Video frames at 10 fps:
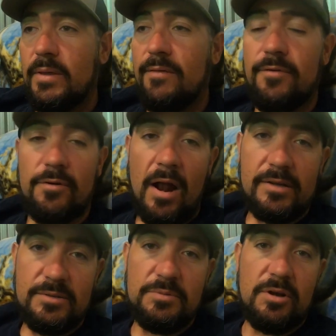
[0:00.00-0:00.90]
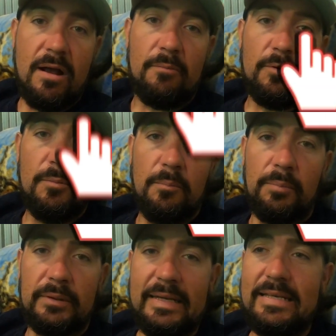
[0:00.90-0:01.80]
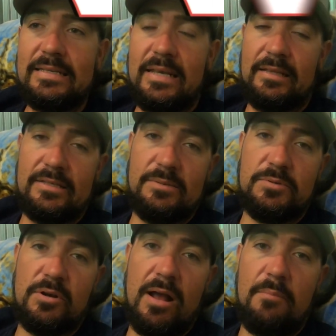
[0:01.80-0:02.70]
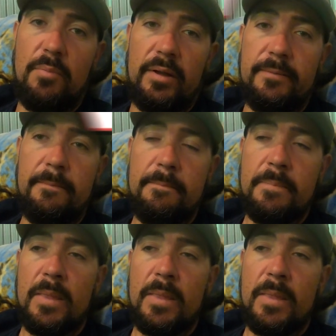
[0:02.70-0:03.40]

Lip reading: If you're not a subscriber, please hit the subscribe button